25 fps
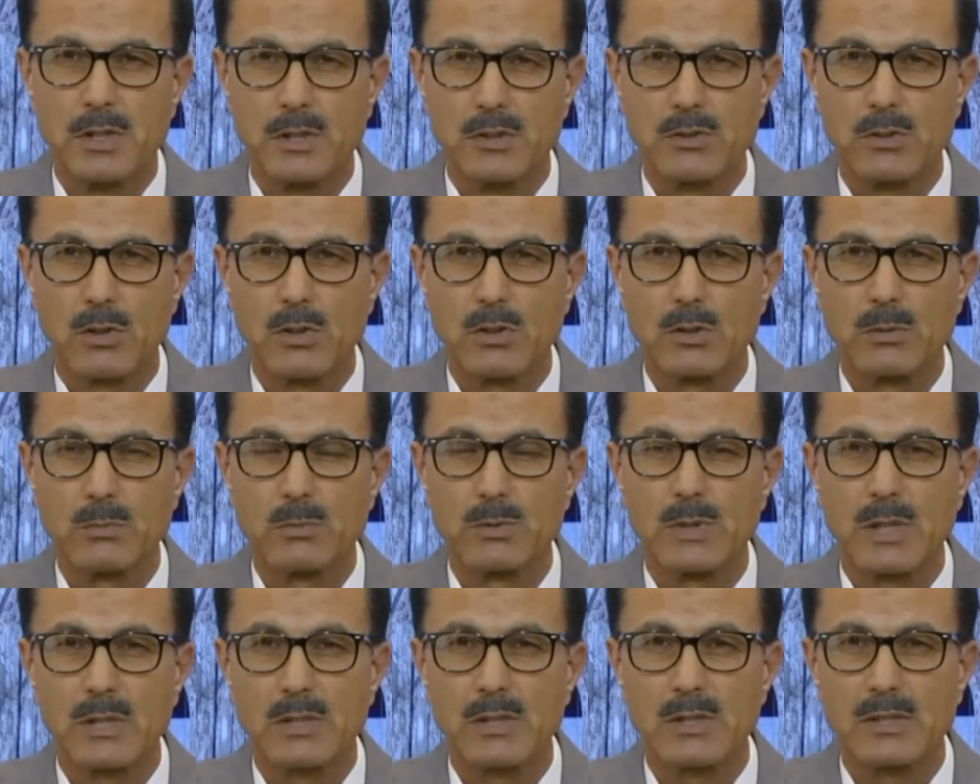A
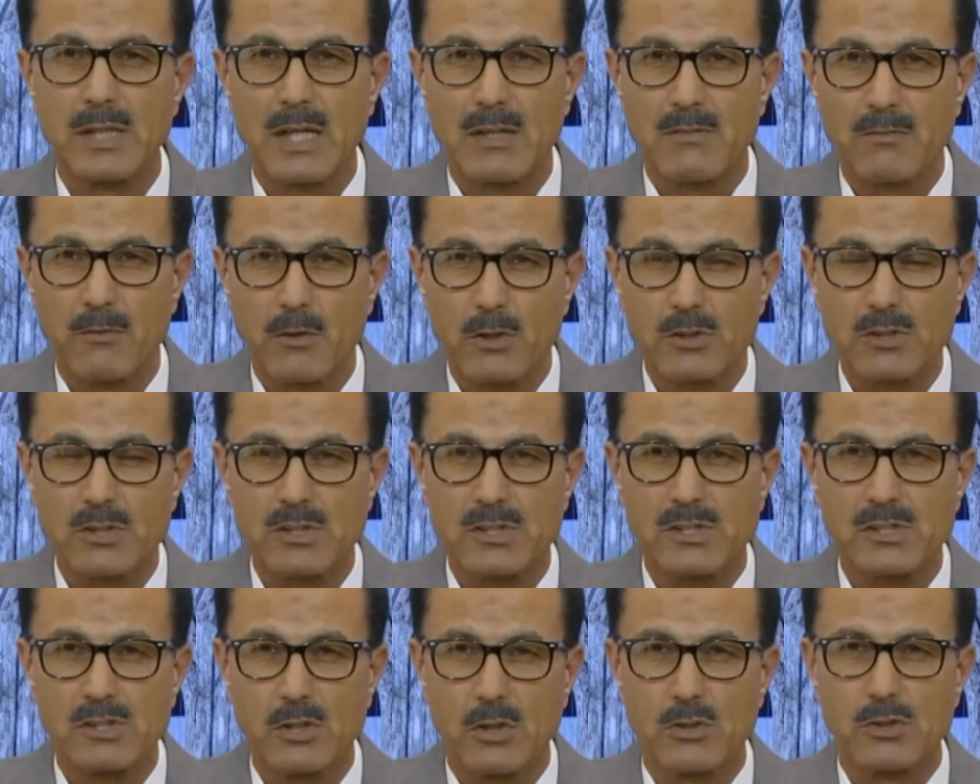large number of them
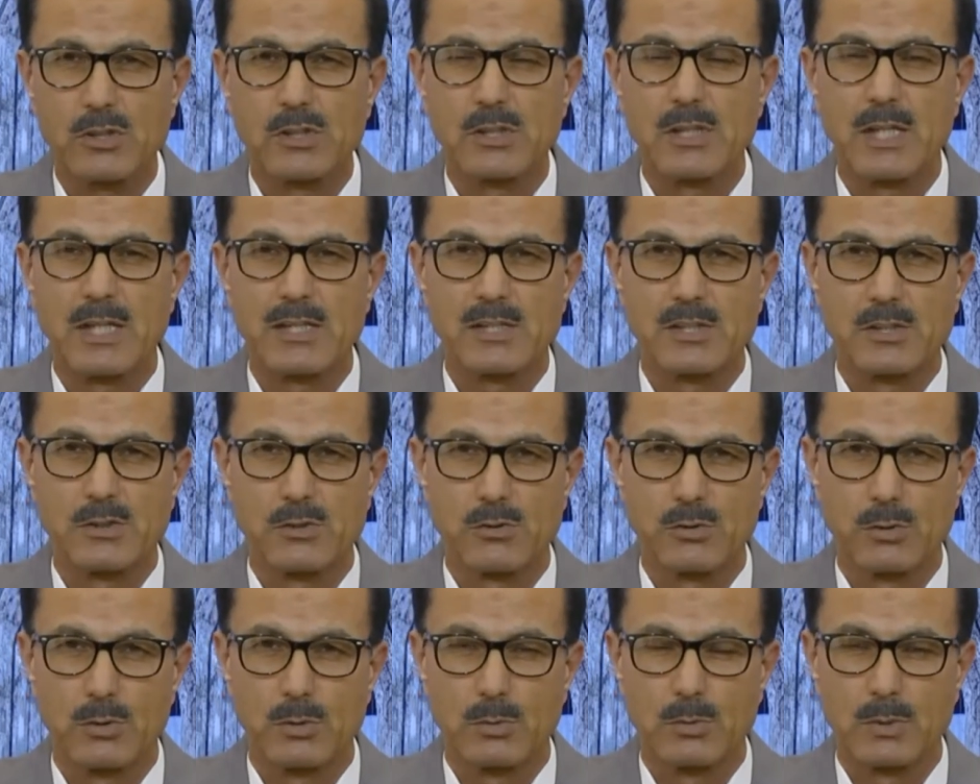had received
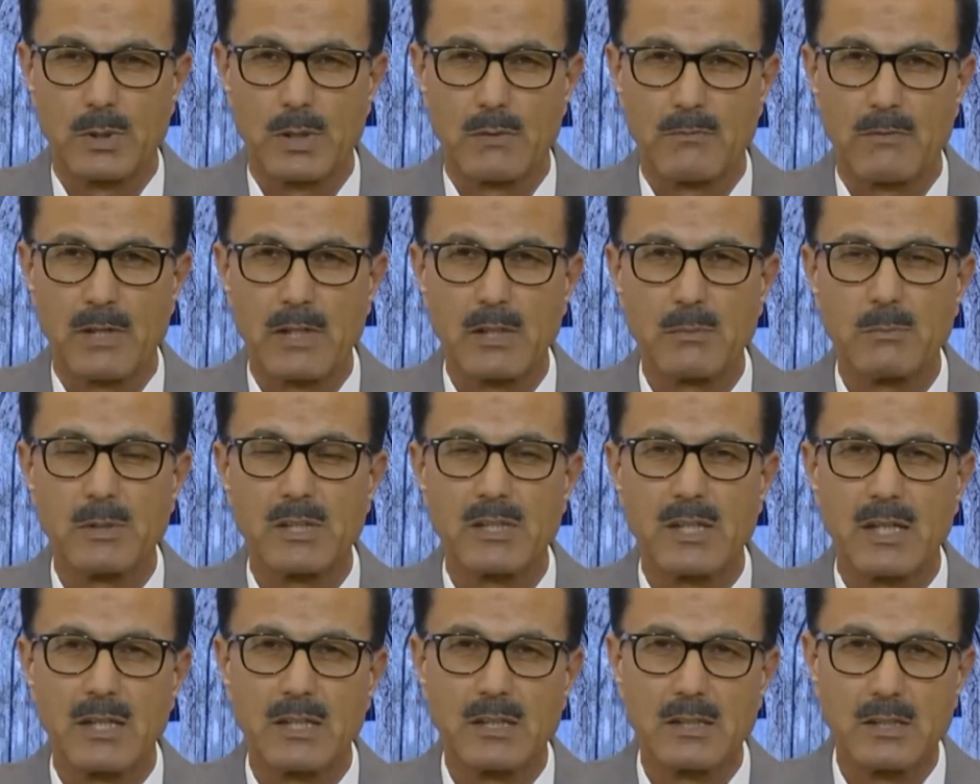various
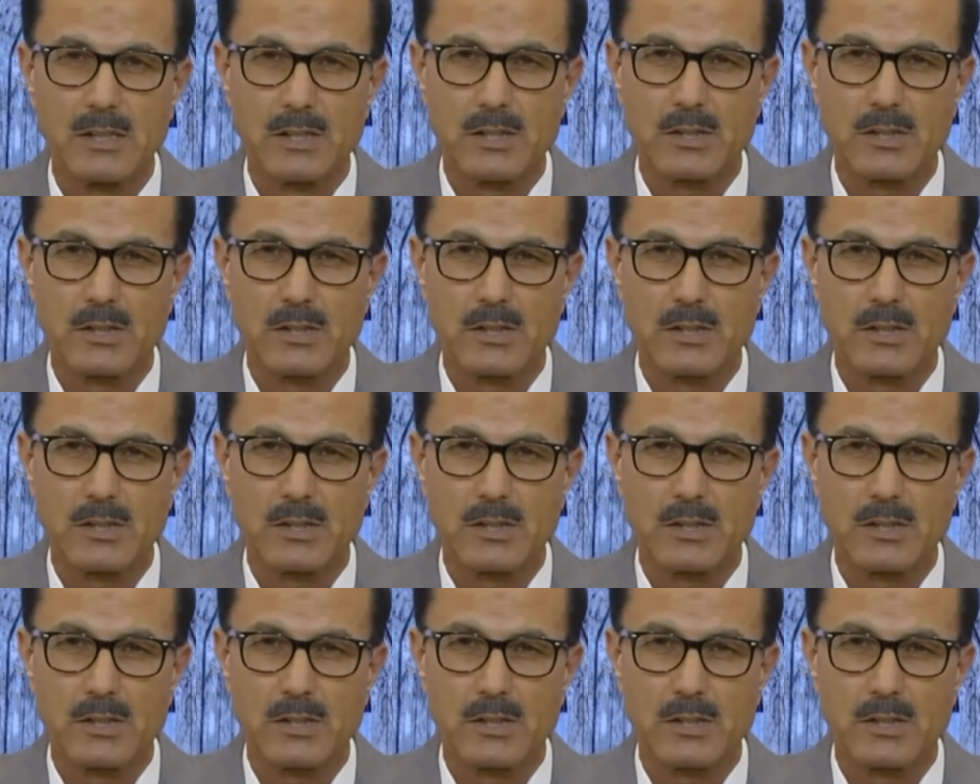sentences.